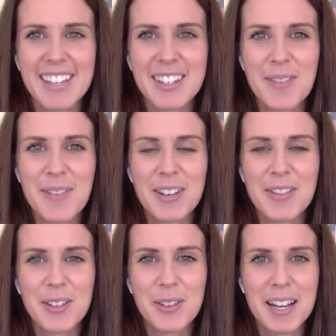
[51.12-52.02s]
you so much
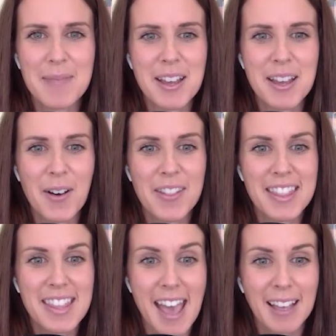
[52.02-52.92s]
for joining me
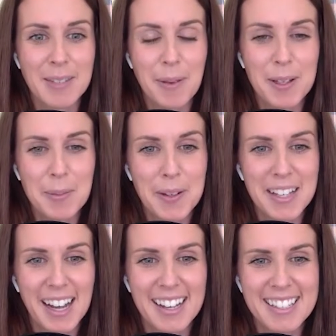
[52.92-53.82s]
on the Experts
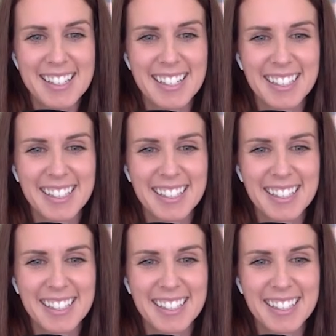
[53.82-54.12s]
podcast.